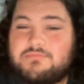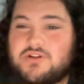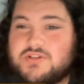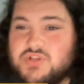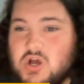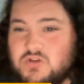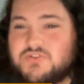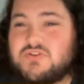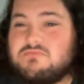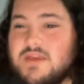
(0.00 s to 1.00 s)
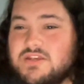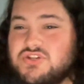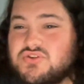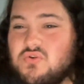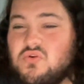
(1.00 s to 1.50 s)
but let's also make
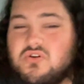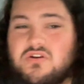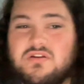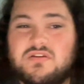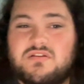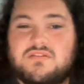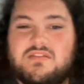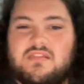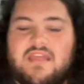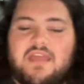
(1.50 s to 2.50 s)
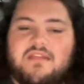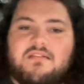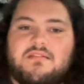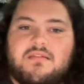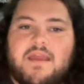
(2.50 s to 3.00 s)
sure that
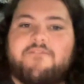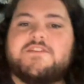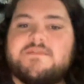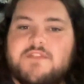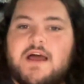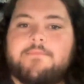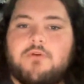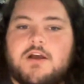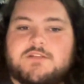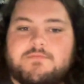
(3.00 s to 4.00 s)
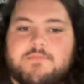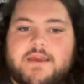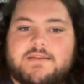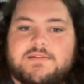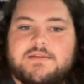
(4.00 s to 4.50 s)
the offensive line
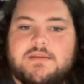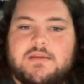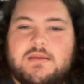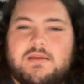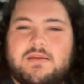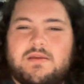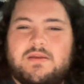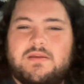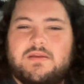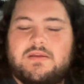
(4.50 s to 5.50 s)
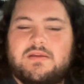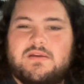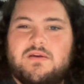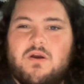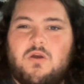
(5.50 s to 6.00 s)
prospects
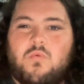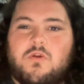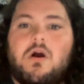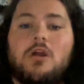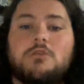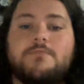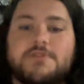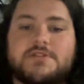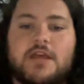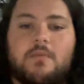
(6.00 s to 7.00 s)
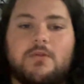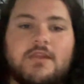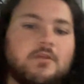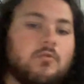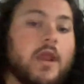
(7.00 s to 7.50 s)
are 100%
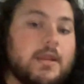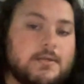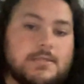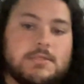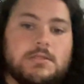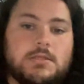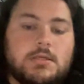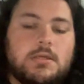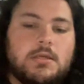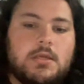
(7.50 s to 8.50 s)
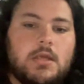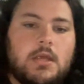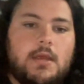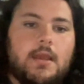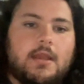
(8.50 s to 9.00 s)
within range.
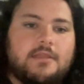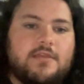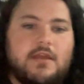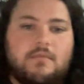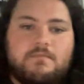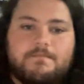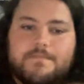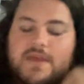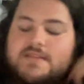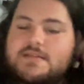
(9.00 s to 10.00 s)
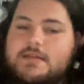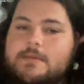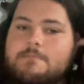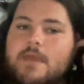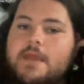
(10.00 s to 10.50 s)
And I think Pitt's going to
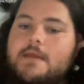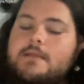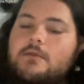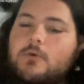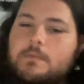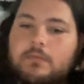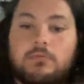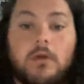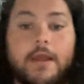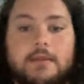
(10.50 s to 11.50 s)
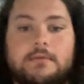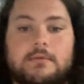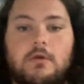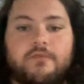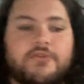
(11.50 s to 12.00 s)
be made or break
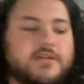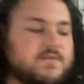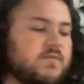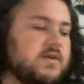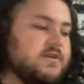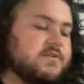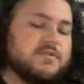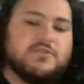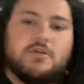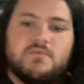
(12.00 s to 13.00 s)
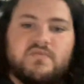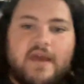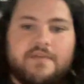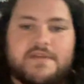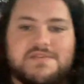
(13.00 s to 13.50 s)
over the next few years in terms of
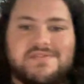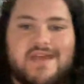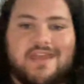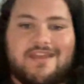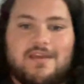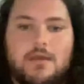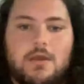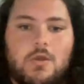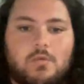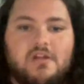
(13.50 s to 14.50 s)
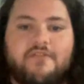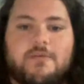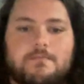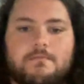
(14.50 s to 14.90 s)
how they stay relevant